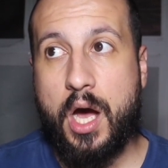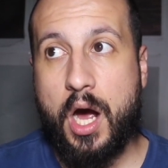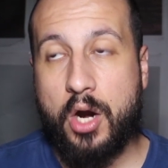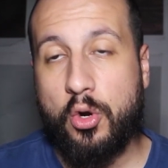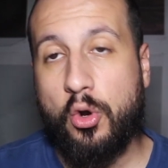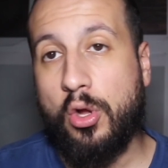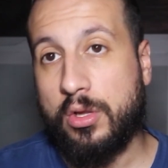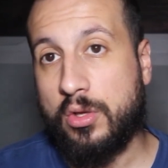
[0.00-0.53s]

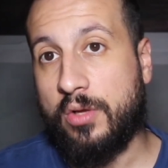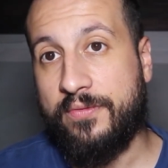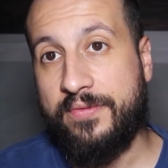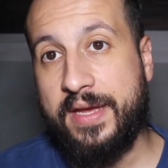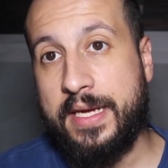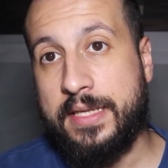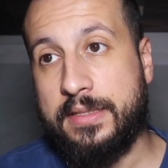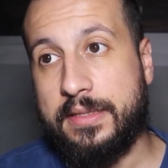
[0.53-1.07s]
are all
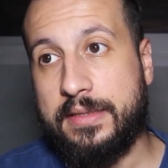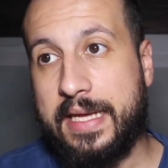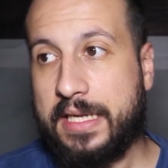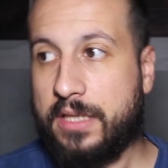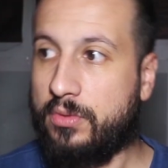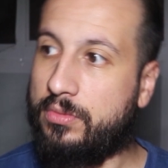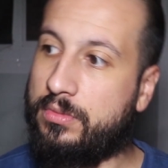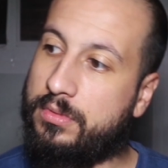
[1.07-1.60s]
conveyed.
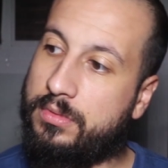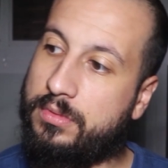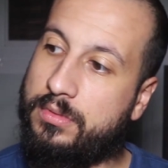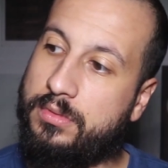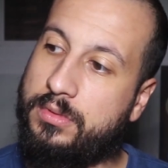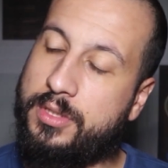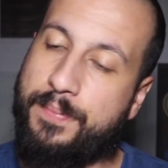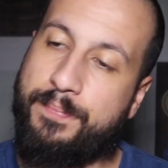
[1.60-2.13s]
Like,
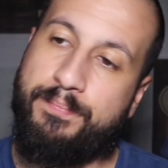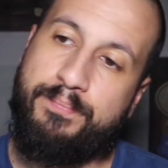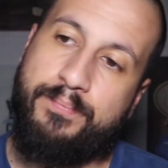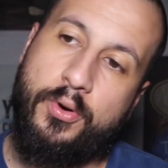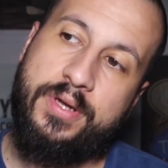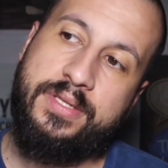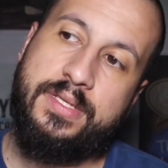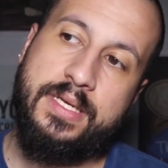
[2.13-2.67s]
the
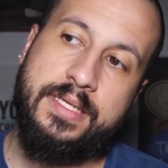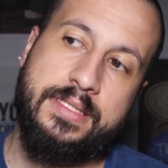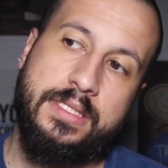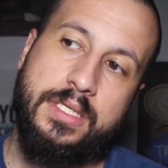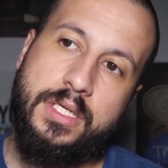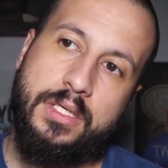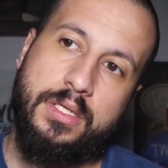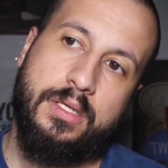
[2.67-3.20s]
point
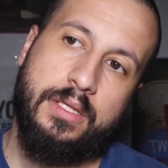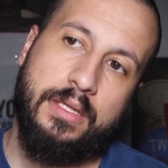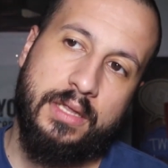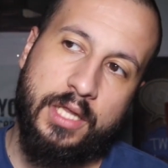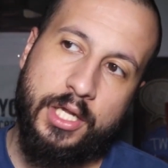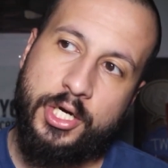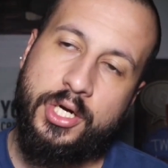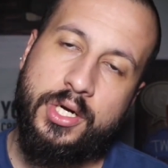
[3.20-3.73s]
is,
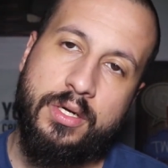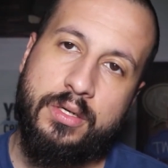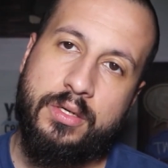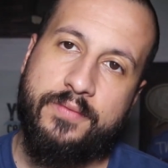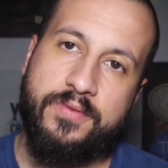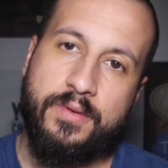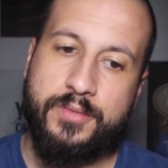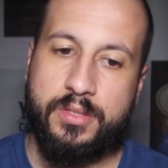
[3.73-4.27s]
learn
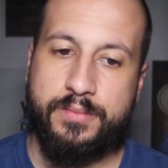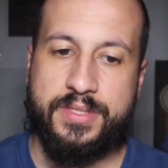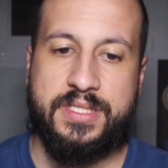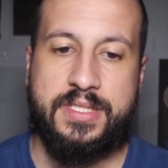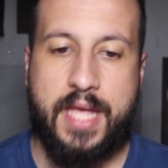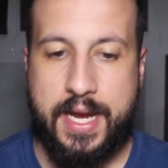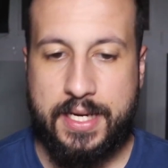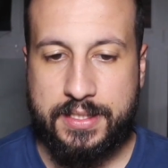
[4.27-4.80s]
from your
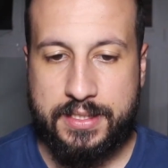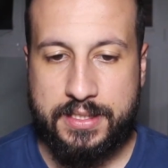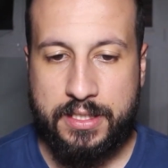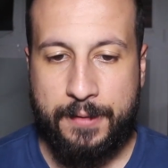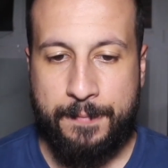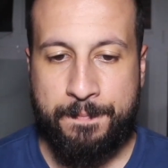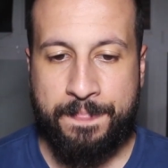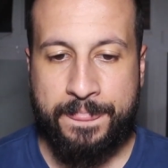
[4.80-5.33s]
mistakes.